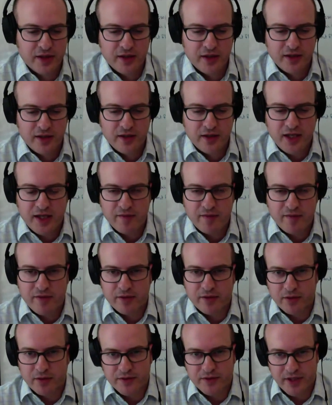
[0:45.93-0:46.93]
have
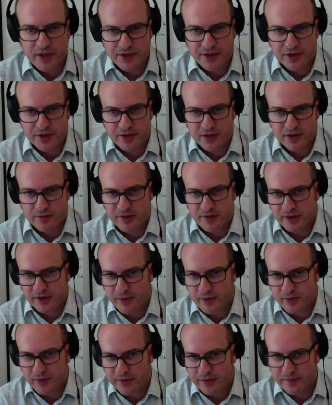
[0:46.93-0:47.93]
their own tension to begin
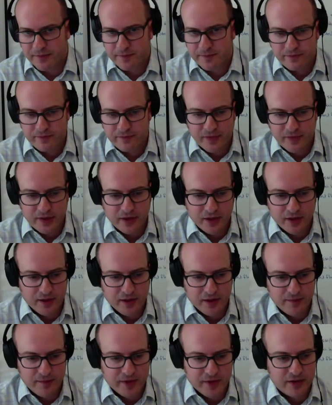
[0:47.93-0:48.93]
with.
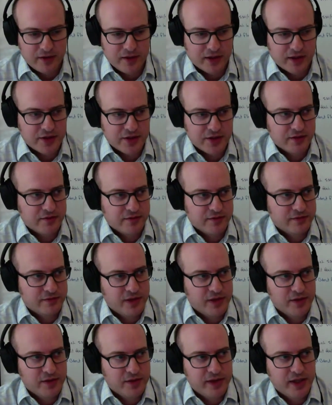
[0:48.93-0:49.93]
The collection
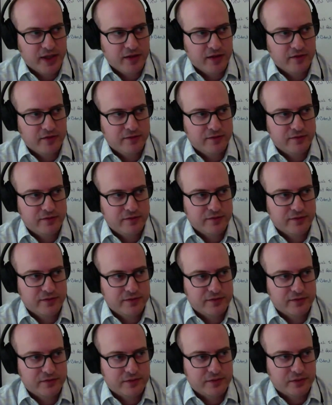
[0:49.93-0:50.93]
that we have
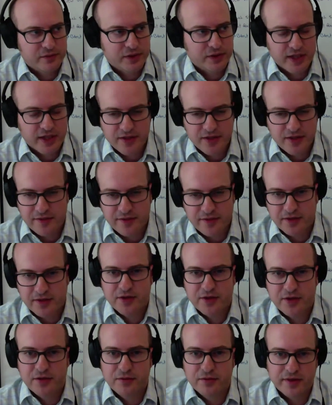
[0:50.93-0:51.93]
really has nothing to
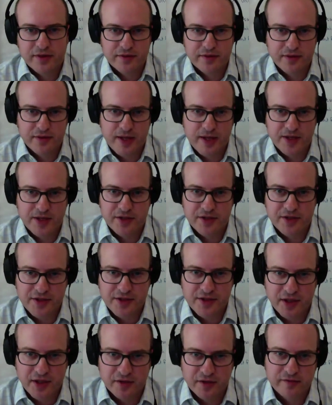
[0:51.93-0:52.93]
do with the mansion
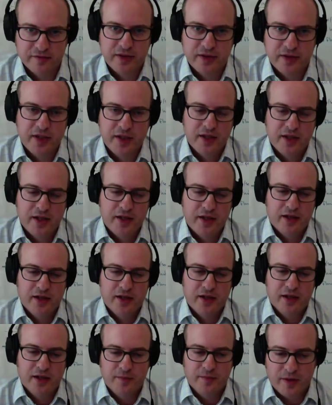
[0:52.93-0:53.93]
itself.
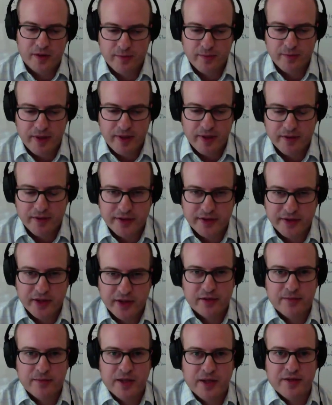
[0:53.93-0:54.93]
They were married
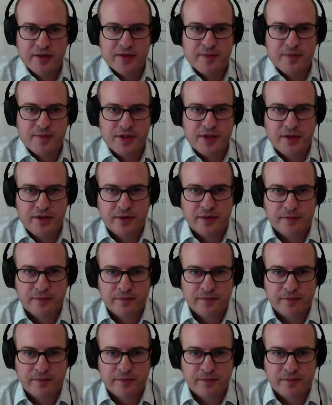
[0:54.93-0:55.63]
together by the Smithsonian.